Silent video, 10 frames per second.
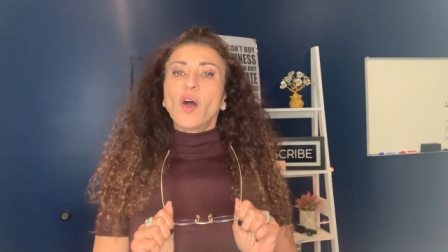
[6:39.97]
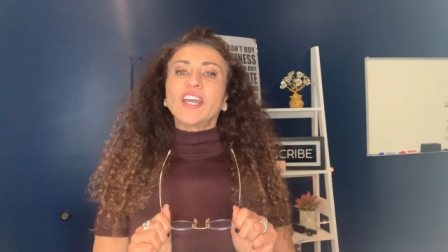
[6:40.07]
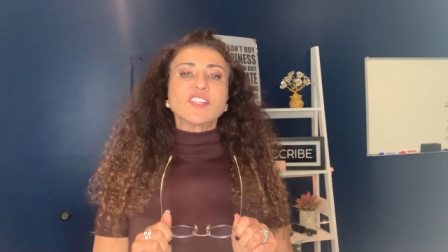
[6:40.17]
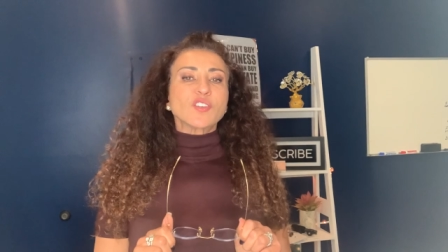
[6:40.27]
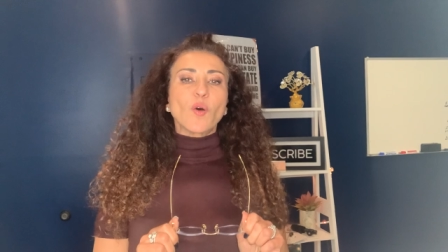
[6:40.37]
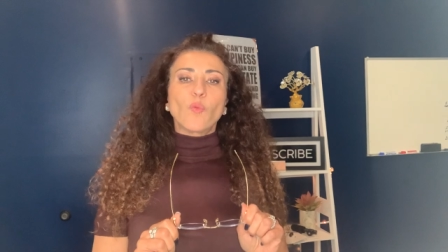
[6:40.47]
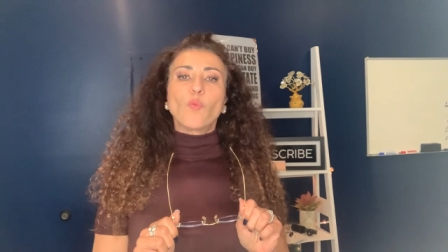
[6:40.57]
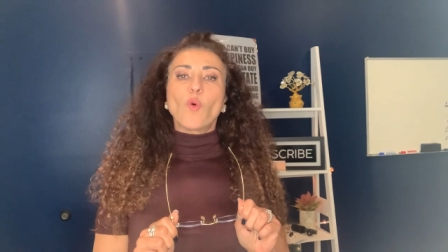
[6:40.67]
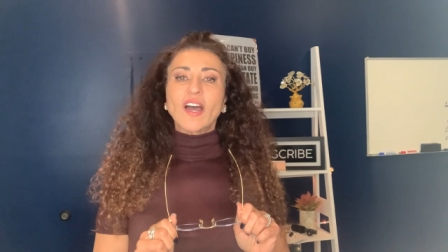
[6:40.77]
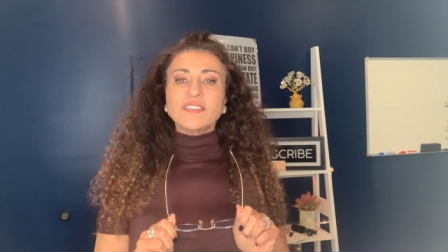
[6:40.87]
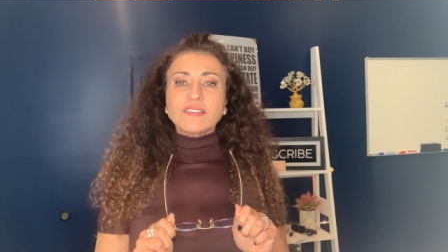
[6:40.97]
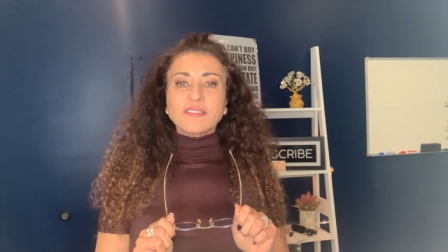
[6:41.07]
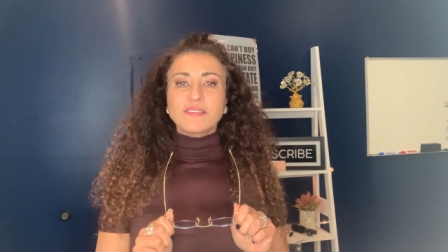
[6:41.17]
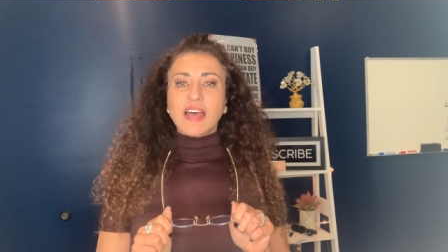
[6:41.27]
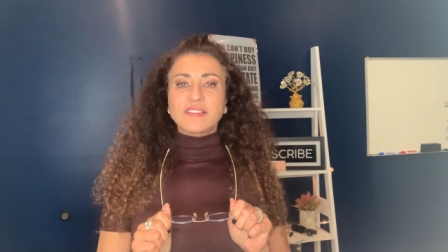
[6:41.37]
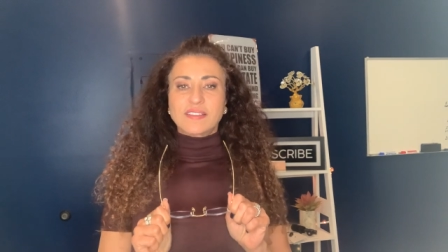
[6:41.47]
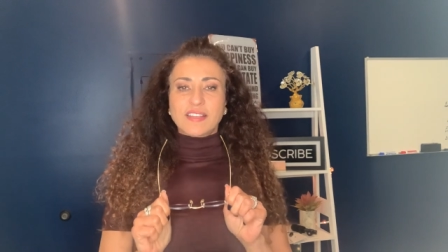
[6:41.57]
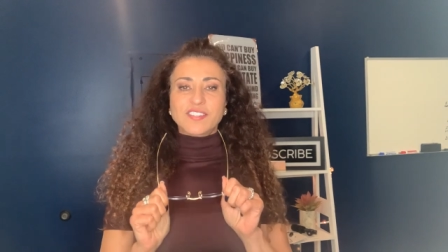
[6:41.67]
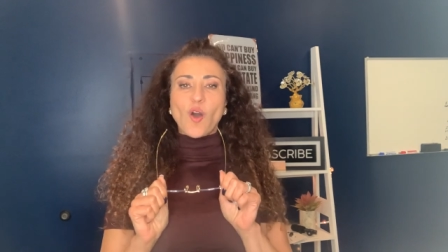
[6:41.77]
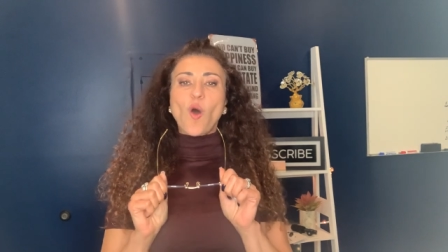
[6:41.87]
Okay, so what does
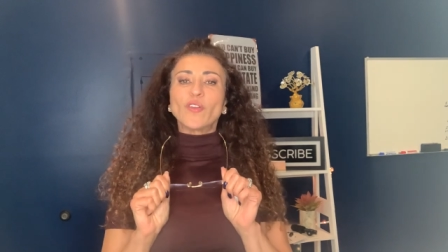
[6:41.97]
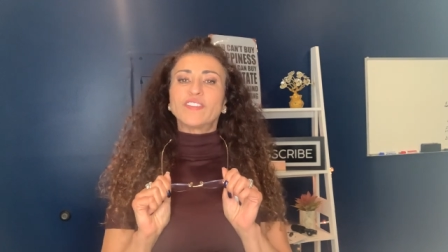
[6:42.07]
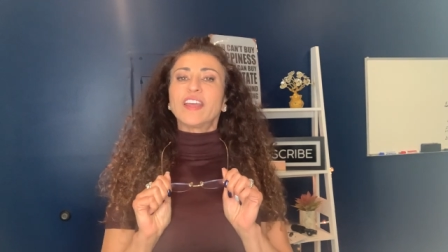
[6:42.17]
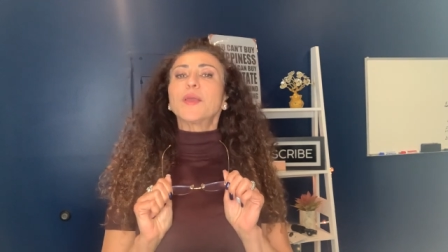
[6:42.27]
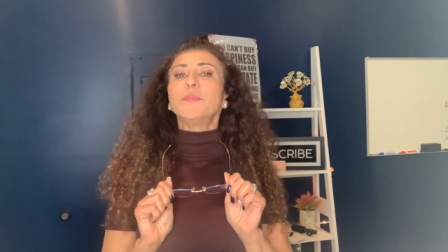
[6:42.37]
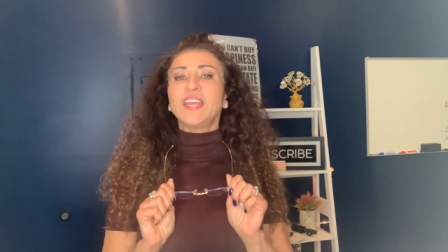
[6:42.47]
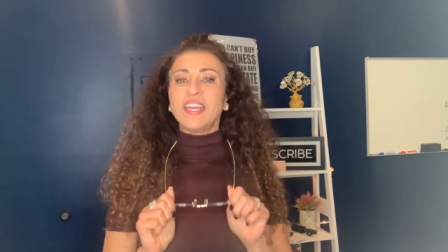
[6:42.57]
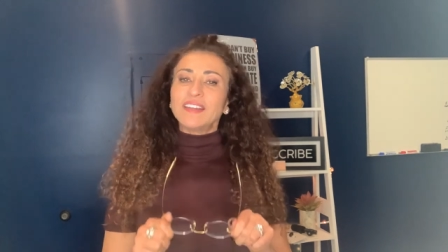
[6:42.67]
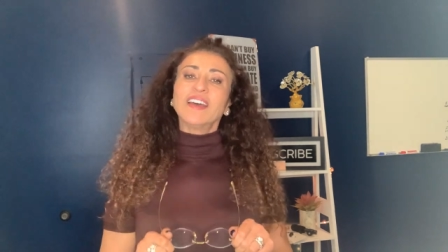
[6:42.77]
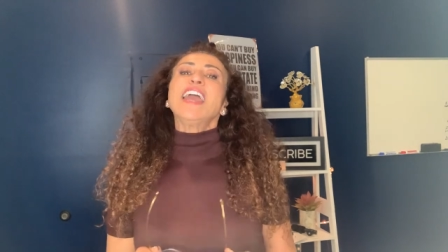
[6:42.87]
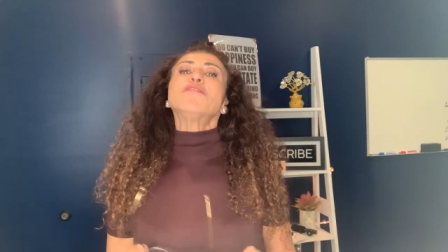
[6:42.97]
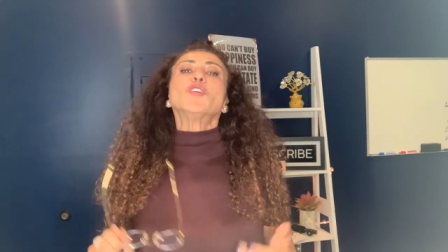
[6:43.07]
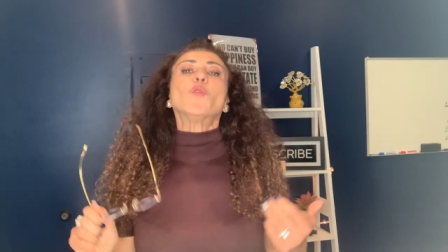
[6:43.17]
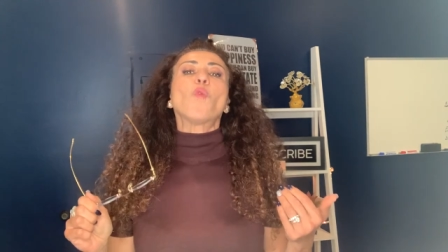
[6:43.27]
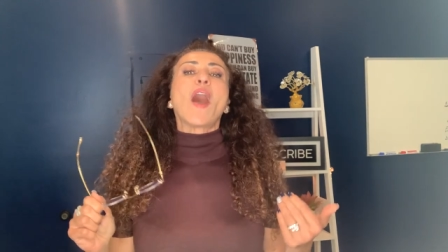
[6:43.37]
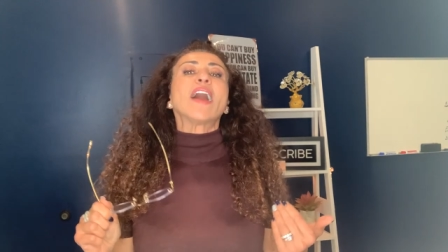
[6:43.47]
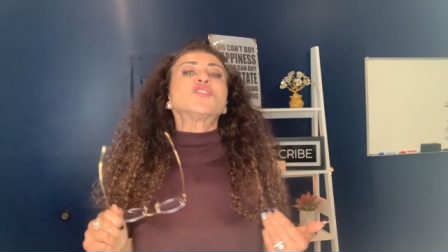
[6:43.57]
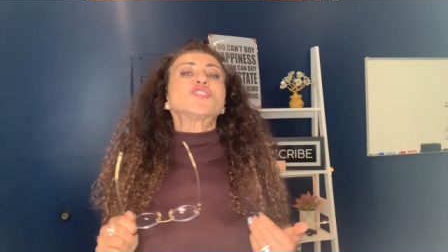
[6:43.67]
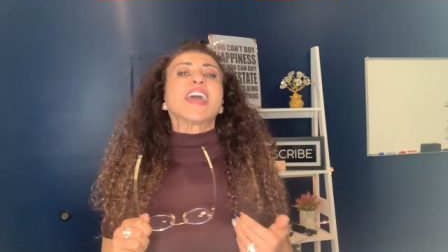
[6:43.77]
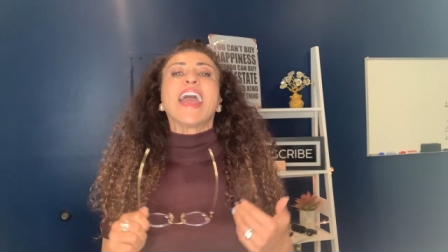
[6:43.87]
this whole thing mean? If you
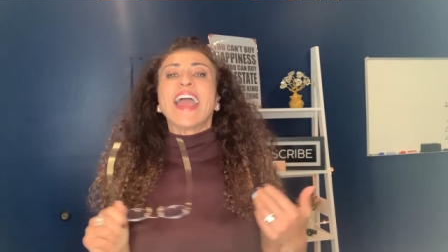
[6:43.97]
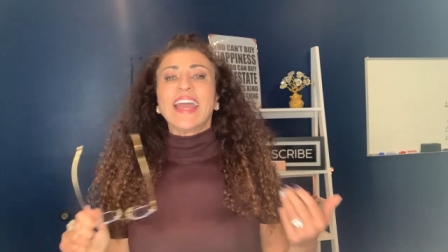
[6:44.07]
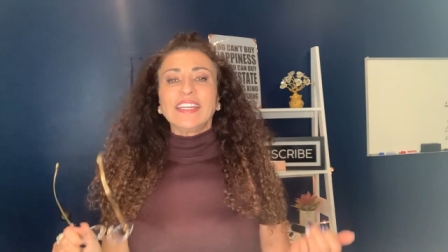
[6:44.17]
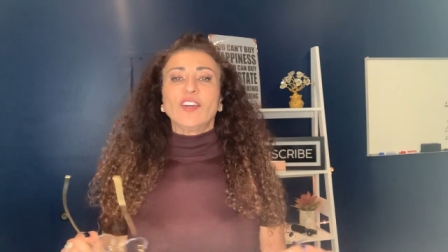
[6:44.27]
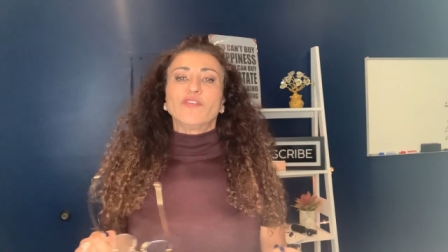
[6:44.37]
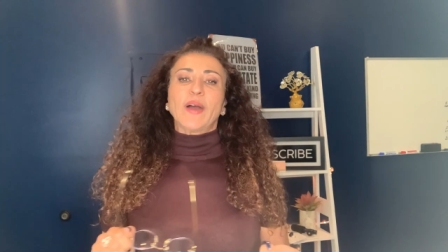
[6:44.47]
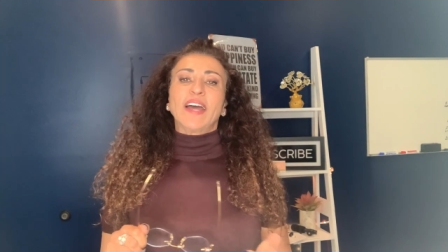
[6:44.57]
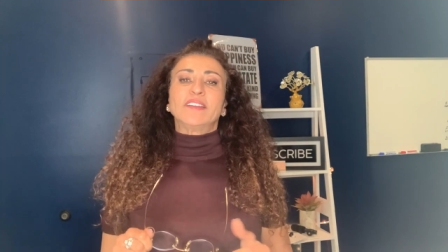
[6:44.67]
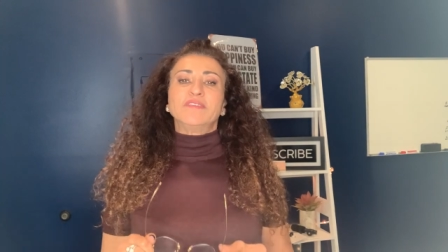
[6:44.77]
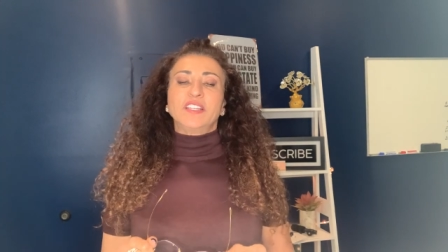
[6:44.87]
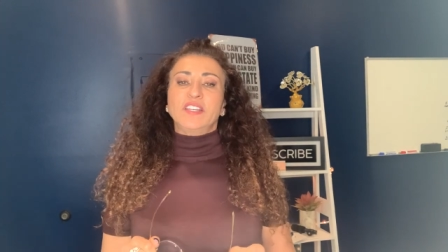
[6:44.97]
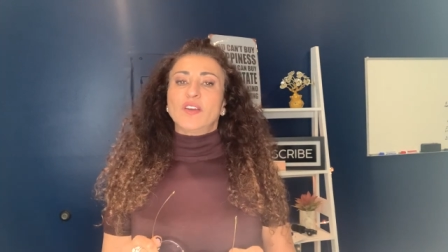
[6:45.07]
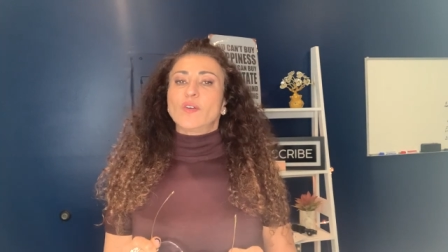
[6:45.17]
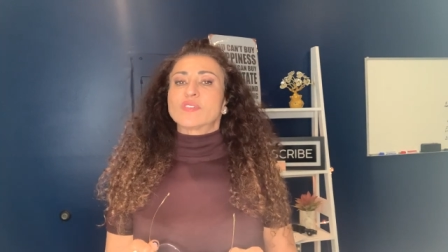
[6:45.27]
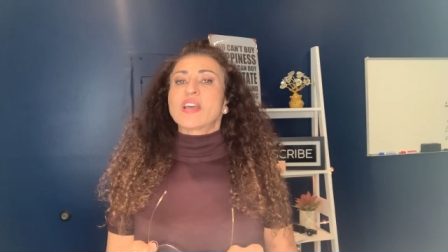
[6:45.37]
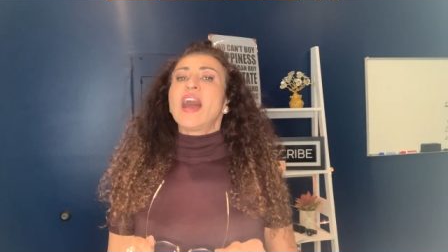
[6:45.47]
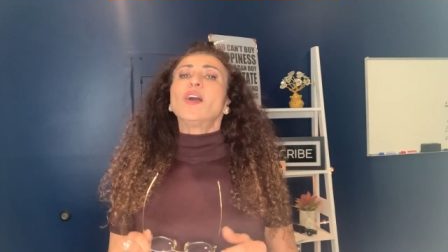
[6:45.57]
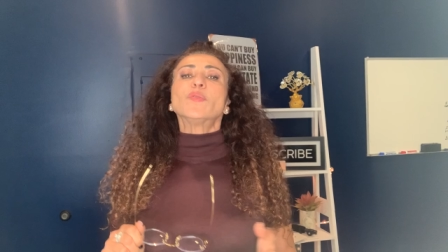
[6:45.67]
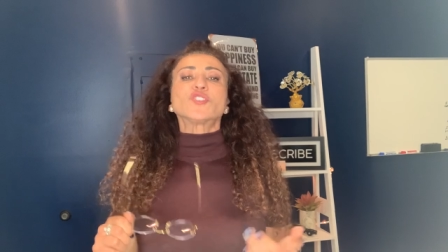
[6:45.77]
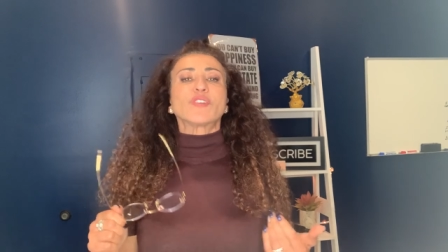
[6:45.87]
watched any of my other videos,
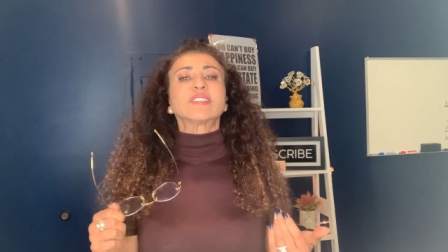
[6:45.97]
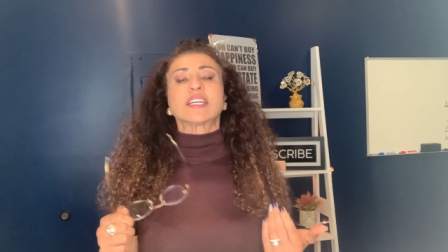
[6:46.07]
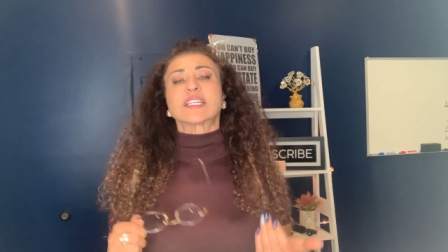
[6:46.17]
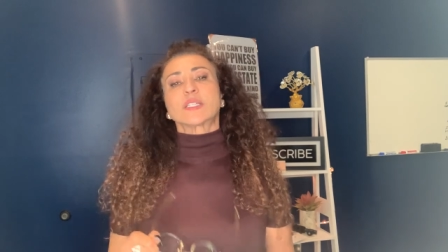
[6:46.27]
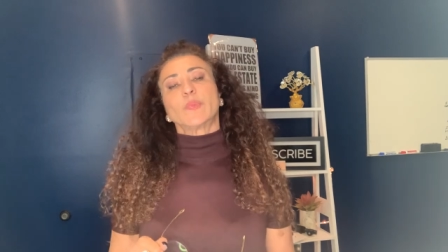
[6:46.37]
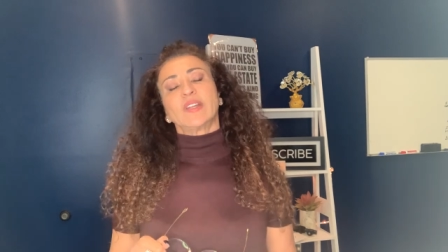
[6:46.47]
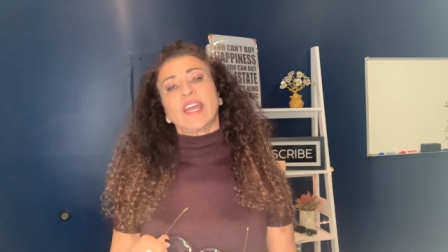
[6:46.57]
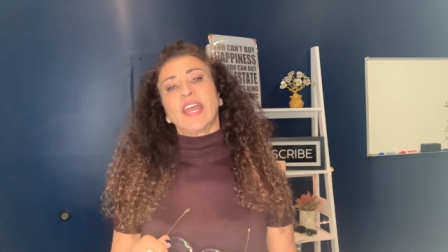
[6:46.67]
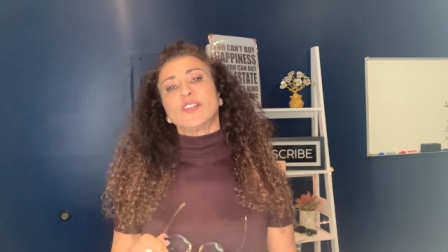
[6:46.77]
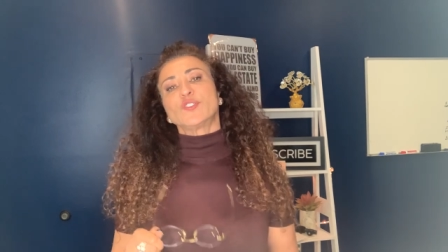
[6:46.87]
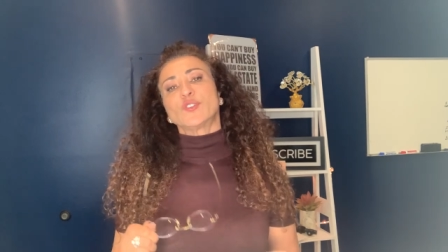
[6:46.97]
I always try to explain